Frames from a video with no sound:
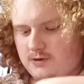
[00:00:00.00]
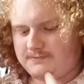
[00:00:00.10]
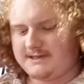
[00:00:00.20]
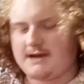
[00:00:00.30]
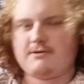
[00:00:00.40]

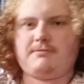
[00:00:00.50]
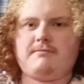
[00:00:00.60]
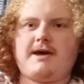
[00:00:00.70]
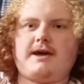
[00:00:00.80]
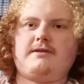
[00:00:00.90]
Whoopsie, I ripped
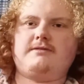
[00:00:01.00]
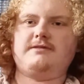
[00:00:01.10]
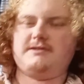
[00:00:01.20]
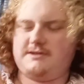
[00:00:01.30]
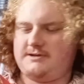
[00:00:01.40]
the
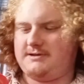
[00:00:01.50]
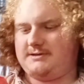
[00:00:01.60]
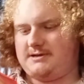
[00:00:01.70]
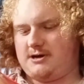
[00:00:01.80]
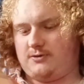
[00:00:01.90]
bag.
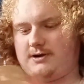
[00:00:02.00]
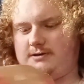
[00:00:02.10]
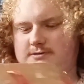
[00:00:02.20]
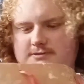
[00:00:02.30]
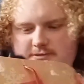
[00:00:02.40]

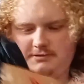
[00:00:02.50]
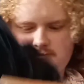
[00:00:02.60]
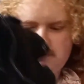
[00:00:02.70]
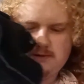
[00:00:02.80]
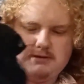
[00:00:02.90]

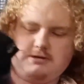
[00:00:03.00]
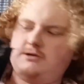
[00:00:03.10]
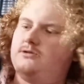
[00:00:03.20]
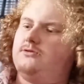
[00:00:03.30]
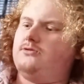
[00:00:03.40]
Oh
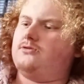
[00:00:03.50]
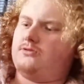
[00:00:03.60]
well.